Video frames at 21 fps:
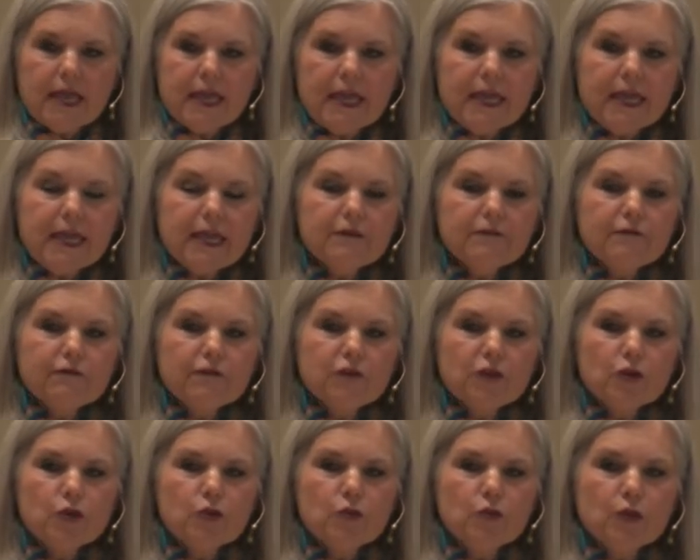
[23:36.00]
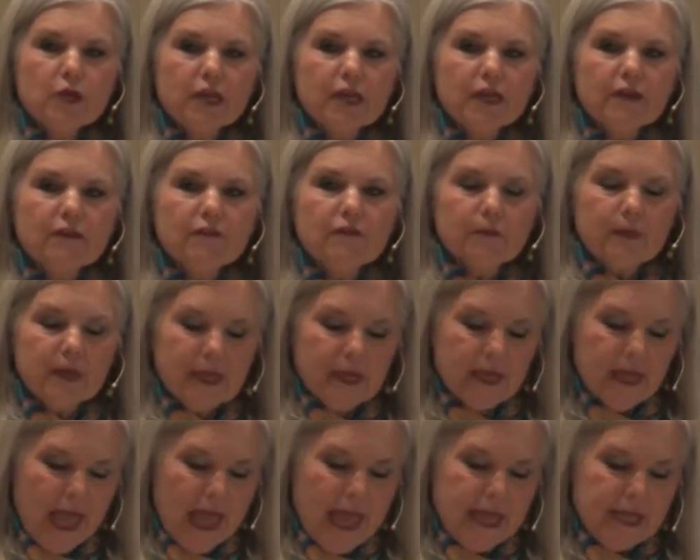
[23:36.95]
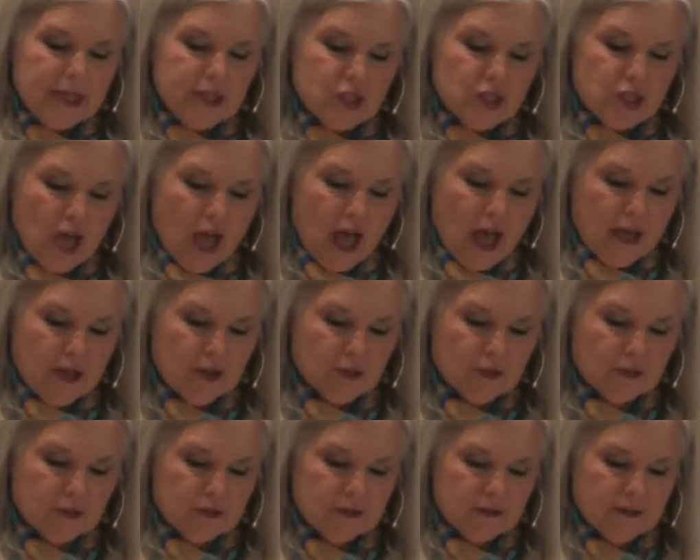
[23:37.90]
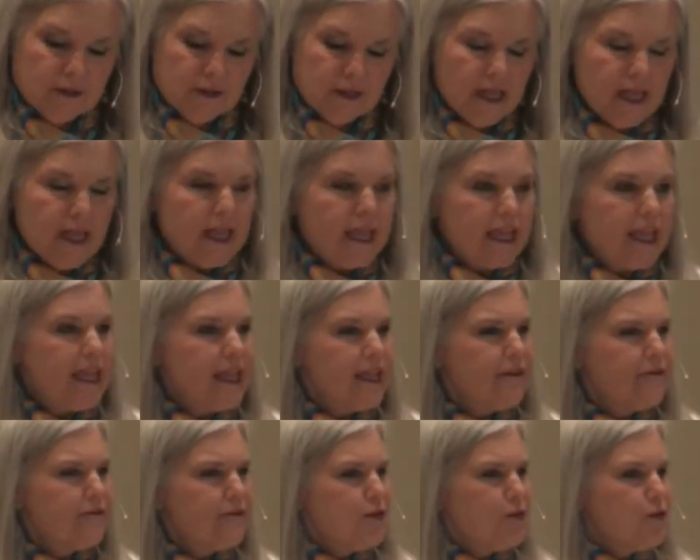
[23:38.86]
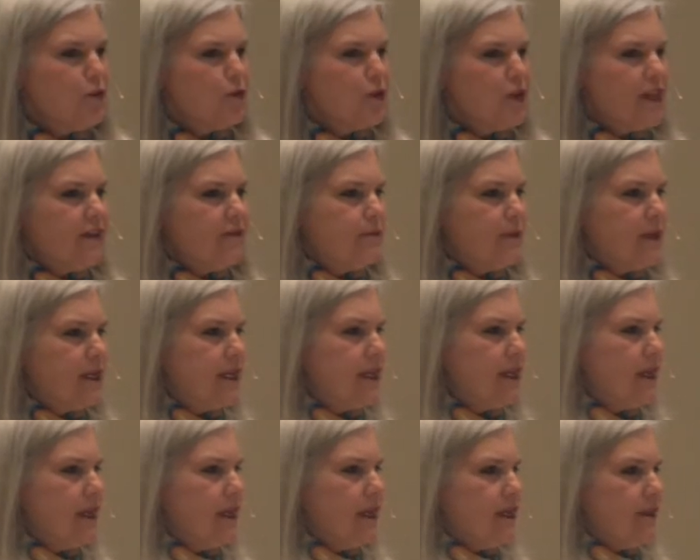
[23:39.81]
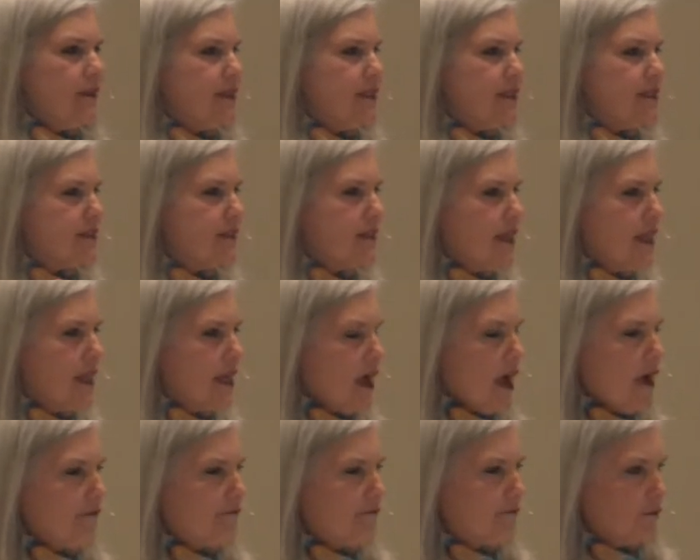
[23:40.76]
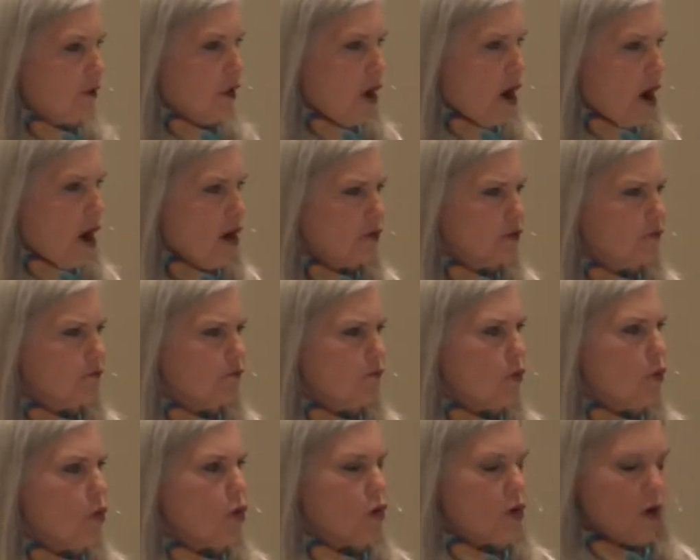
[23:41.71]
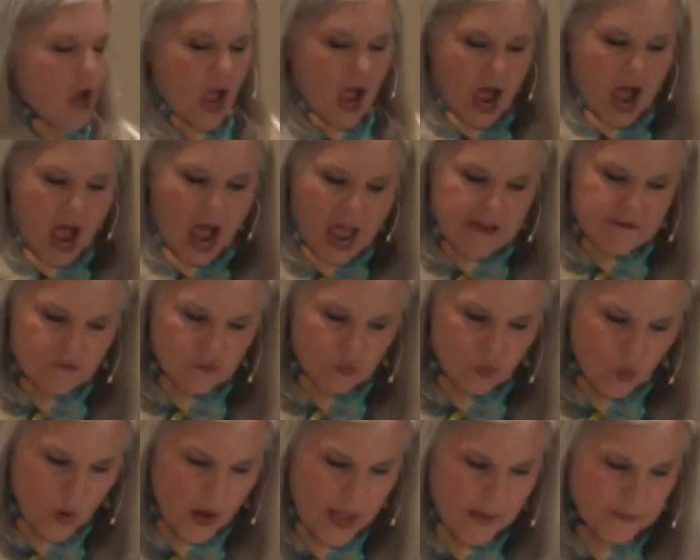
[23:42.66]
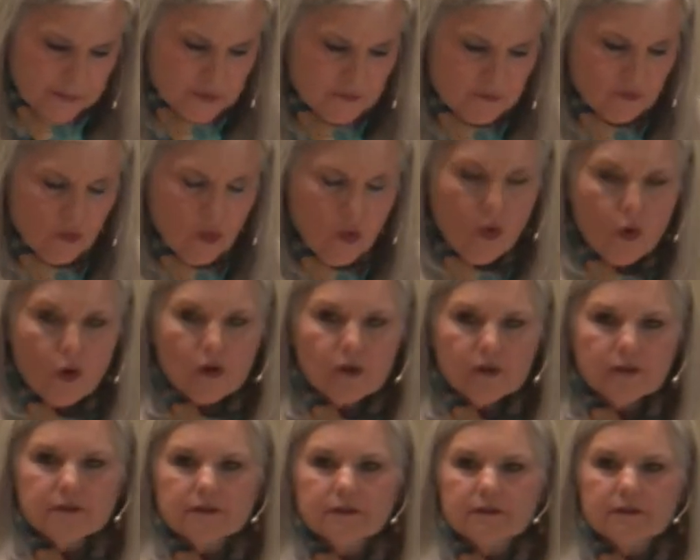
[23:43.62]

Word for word: If you give me a child, if you give me this thing I've longed for, I've wept for,